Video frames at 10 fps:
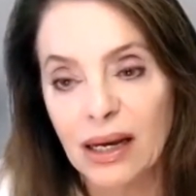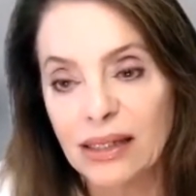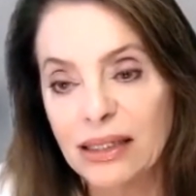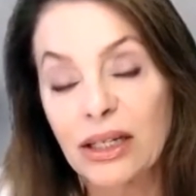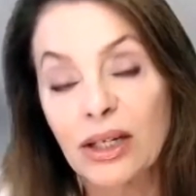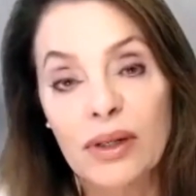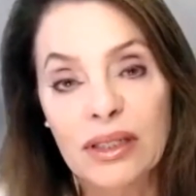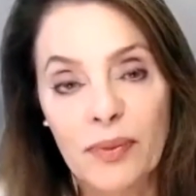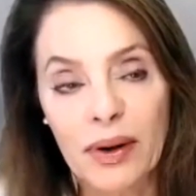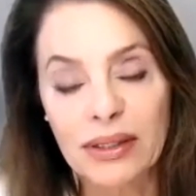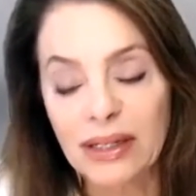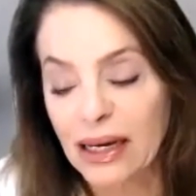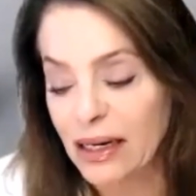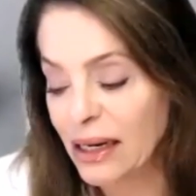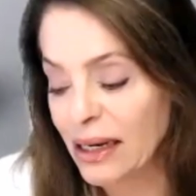This is a new experience,
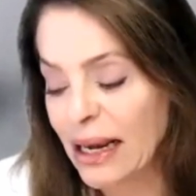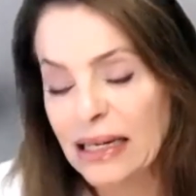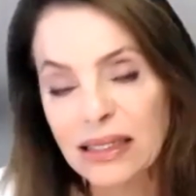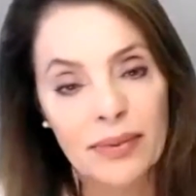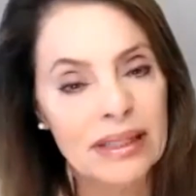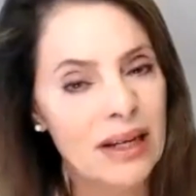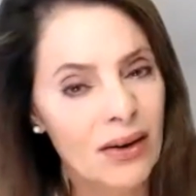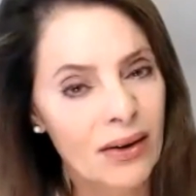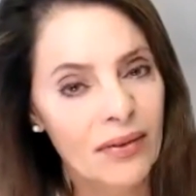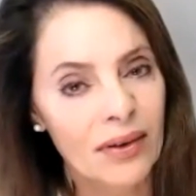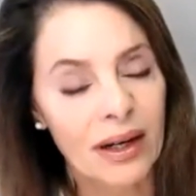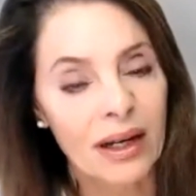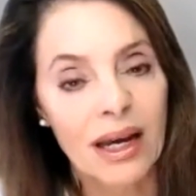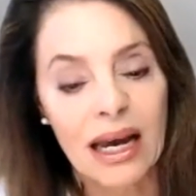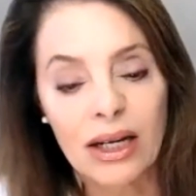and it has to be terrifying.
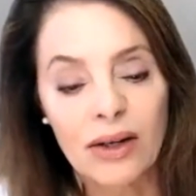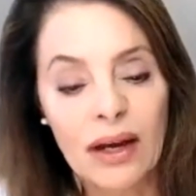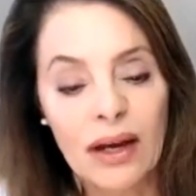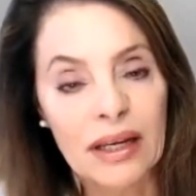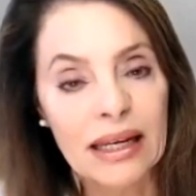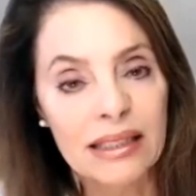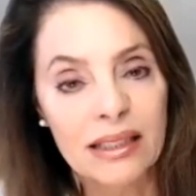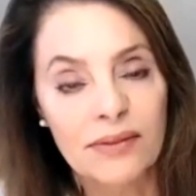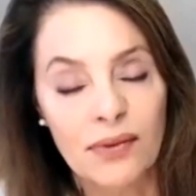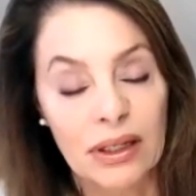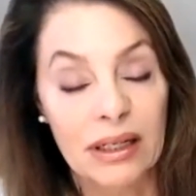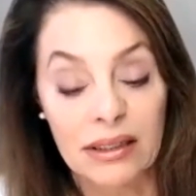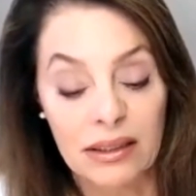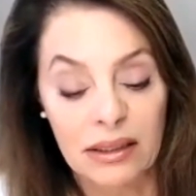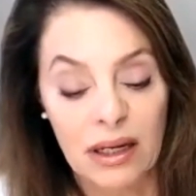And you've got the Kits for
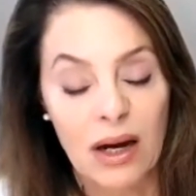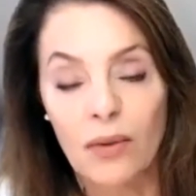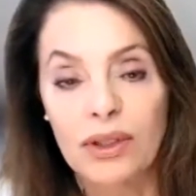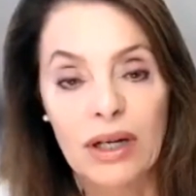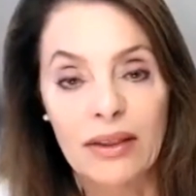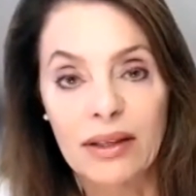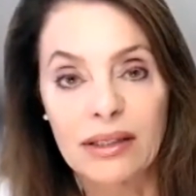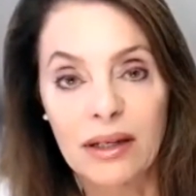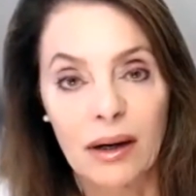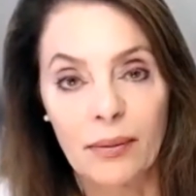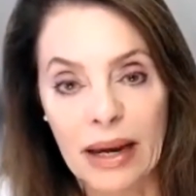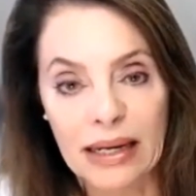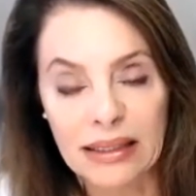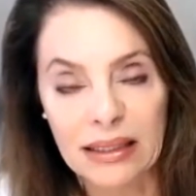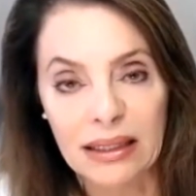Kids, which I think is
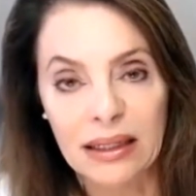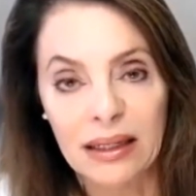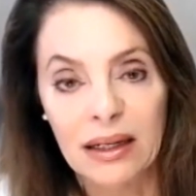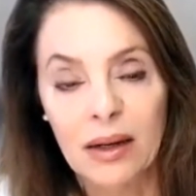amazing.